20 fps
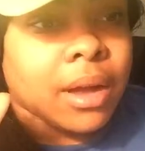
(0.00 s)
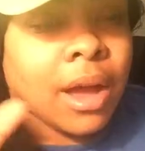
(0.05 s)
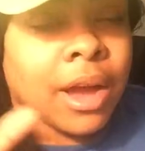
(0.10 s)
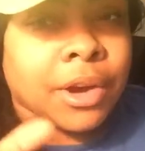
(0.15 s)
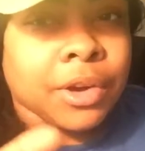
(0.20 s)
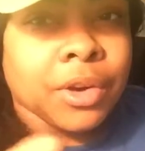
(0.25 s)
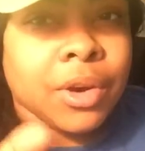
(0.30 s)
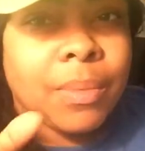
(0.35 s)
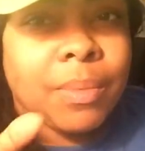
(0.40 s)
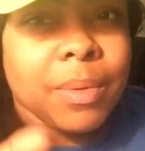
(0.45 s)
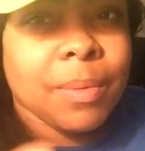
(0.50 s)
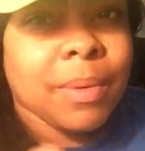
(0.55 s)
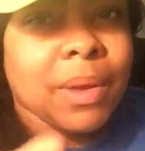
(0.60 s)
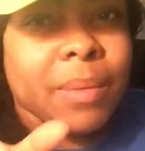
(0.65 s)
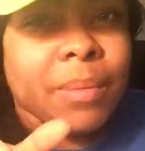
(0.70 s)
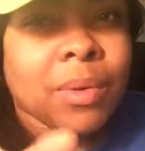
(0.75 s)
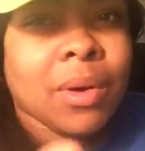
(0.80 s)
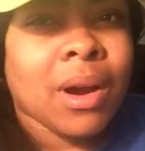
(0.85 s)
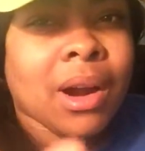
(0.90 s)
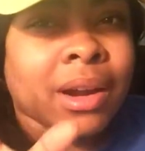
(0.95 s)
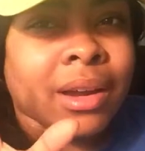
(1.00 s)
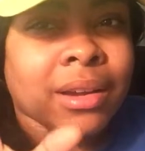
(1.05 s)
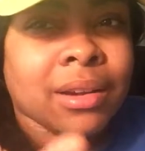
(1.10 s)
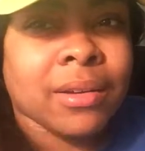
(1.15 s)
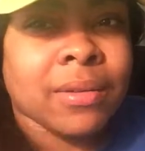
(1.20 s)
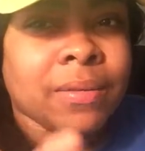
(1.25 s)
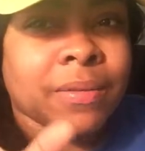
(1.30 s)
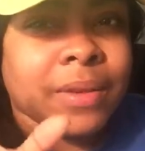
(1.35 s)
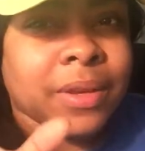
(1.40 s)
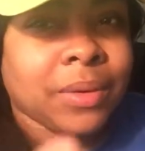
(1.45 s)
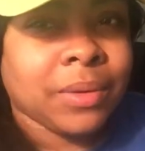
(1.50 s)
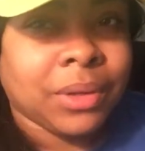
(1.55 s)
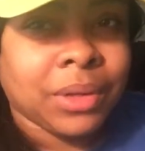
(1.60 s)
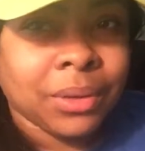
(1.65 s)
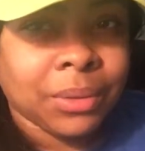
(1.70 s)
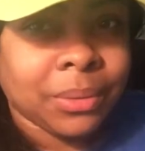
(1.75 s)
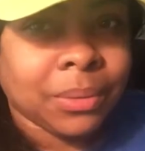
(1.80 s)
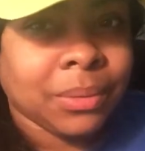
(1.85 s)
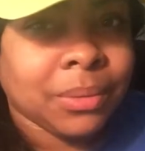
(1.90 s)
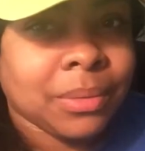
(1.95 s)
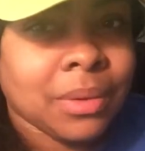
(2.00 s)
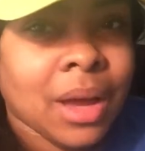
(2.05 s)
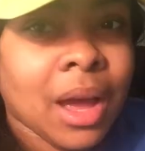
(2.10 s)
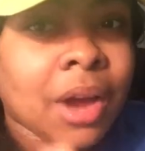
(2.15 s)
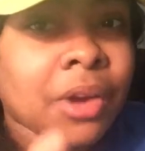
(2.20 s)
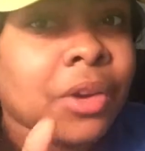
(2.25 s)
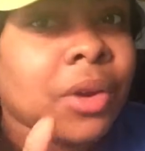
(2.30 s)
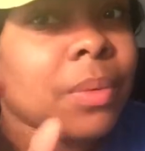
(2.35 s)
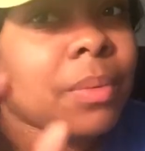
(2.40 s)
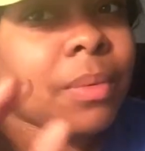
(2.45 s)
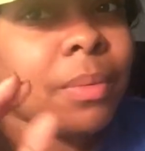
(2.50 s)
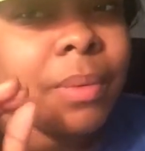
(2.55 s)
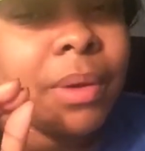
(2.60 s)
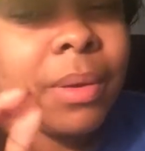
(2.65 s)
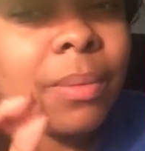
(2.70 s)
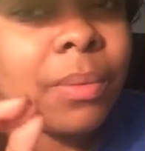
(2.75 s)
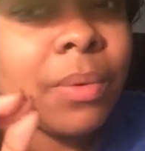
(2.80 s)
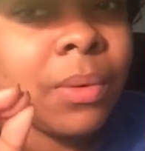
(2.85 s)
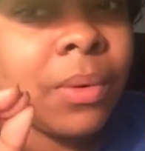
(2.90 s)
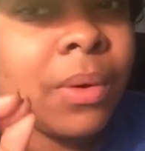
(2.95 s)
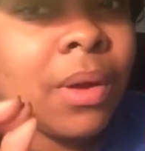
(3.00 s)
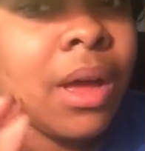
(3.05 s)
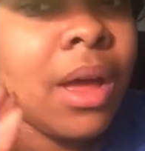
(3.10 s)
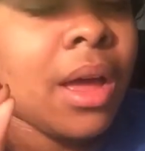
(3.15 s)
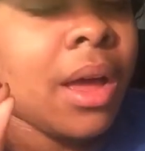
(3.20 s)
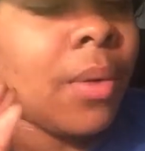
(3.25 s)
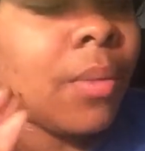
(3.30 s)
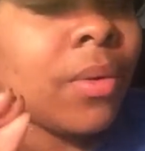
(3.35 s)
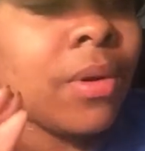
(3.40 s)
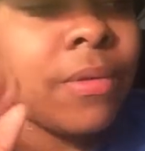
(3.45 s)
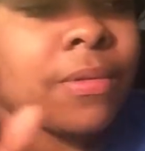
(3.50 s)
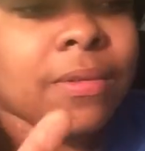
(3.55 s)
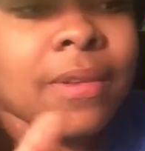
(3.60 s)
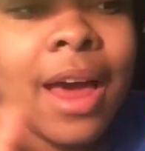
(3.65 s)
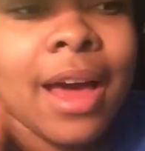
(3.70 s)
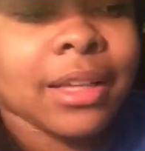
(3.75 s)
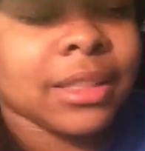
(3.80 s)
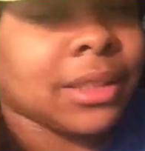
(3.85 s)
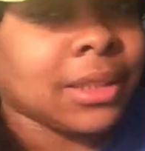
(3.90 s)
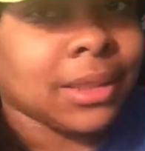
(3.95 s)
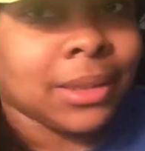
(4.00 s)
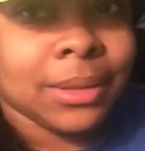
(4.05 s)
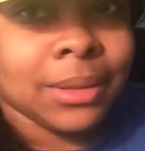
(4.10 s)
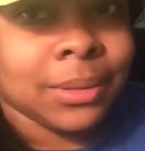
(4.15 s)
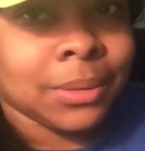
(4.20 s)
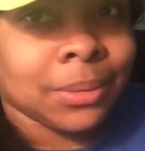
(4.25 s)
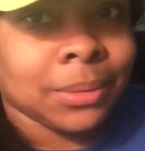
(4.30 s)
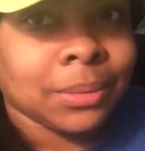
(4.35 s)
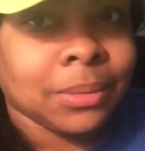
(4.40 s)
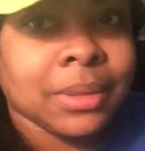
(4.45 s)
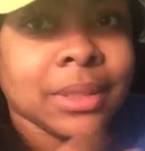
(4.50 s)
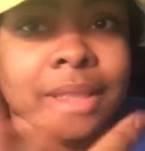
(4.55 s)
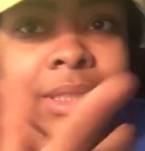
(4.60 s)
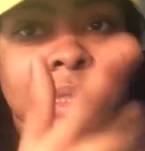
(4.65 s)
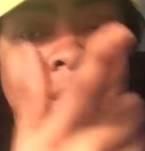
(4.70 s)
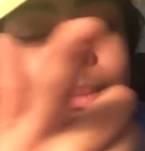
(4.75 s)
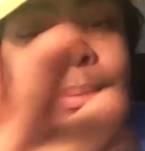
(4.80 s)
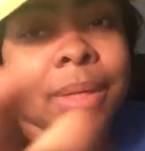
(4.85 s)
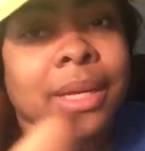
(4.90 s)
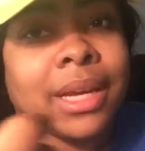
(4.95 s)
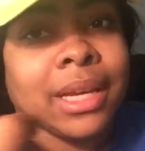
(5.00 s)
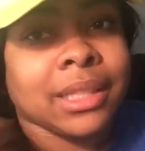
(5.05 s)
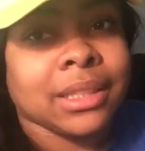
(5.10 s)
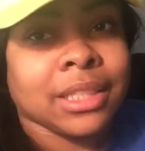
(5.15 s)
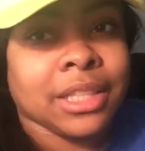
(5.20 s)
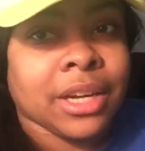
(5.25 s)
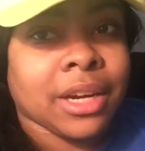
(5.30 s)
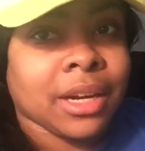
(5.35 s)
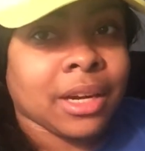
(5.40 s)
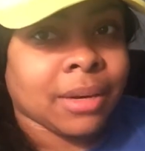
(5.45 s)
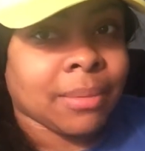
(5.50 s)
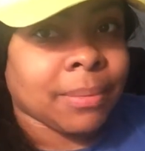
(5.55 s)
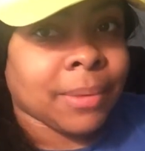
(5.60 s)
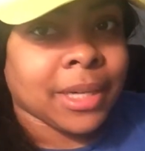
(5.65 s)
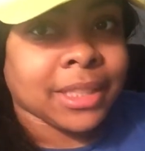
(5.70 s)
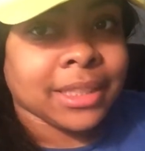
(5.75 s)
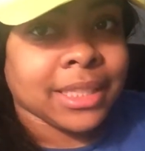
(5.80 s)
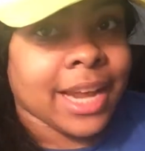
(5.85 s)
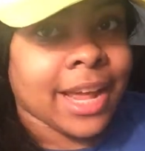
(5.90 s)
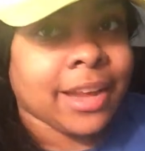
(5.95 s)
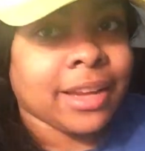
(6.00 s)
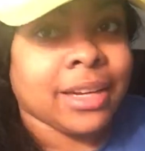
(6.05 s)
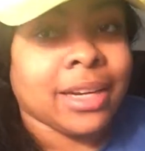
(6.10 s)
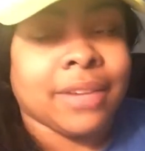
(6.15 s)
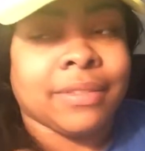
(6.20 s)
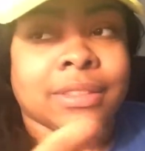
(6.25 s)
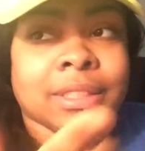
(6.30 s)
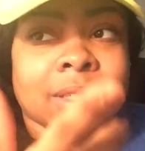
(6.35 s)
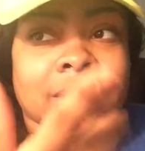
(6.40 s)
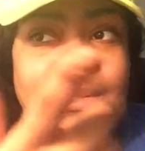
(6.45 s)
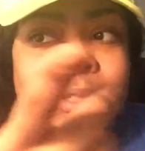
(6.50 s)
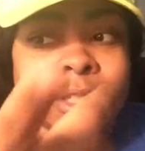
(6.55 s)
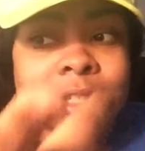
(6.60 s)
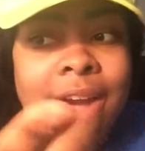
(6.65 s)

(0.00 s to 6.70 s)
A group of people are gonna feel you. A group of people will flock to you just because of your personality, if it's gonna